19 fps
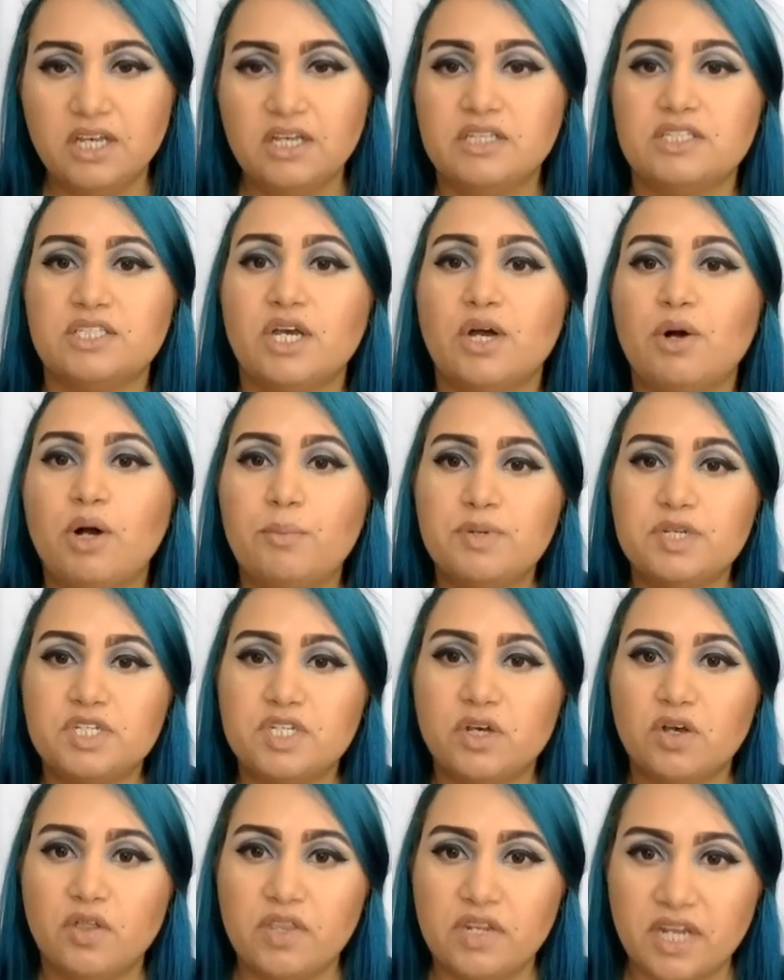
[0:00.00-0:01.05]
So up
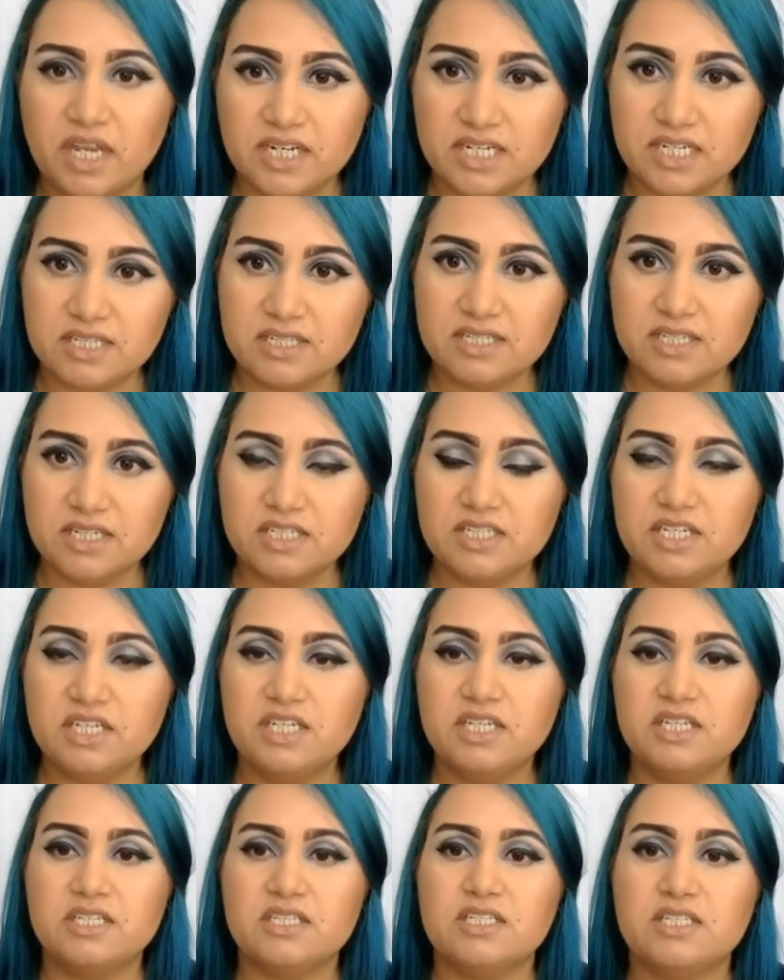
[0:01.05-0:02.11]
until the
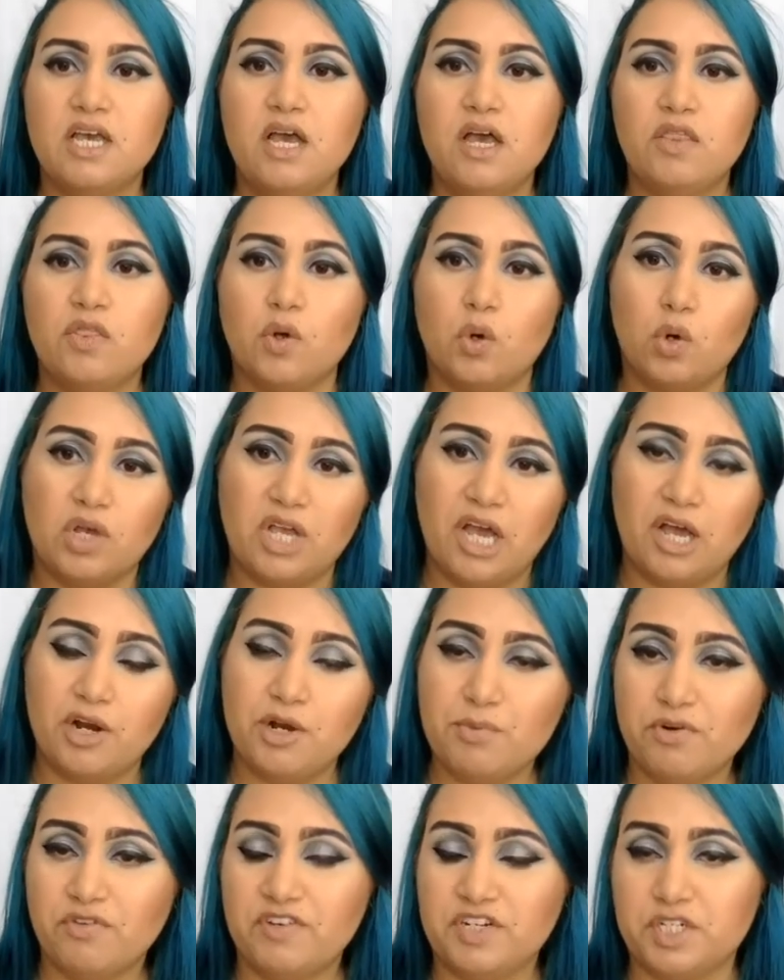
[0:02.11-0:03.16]
1960s, the whole county
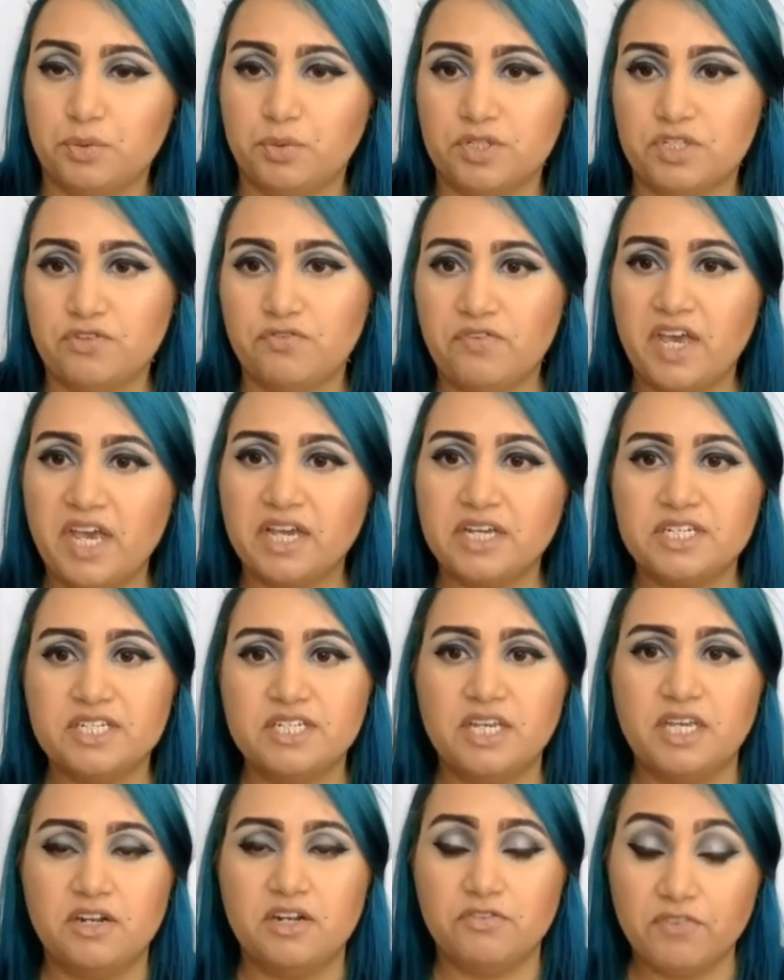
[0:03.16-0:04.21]
provision was
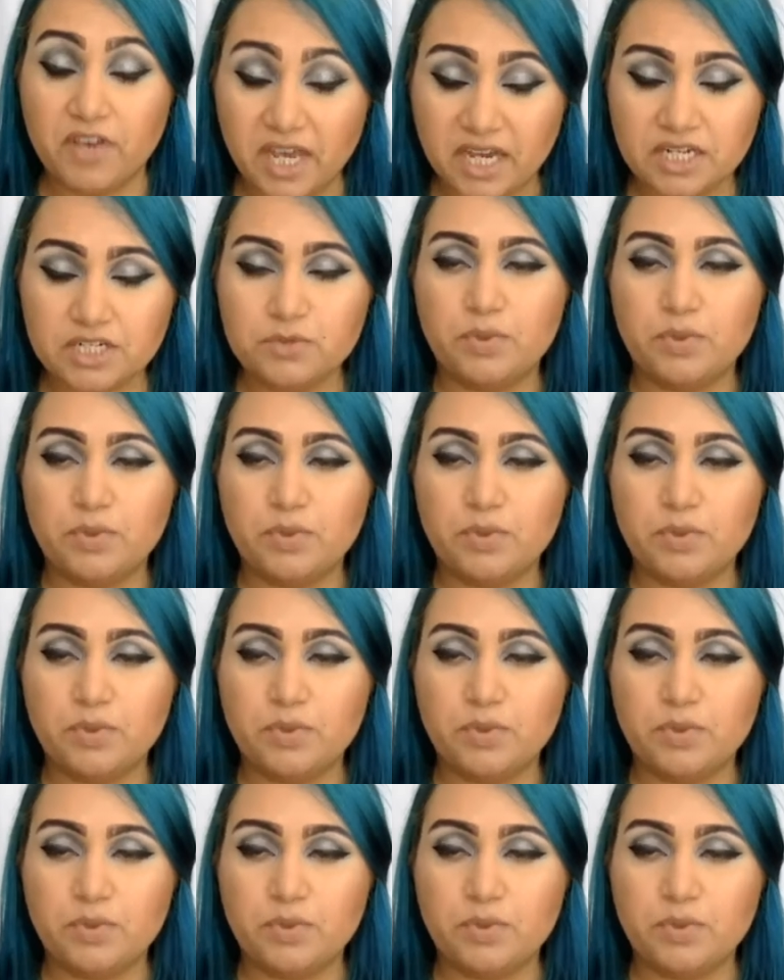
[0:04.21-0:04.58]
in effect.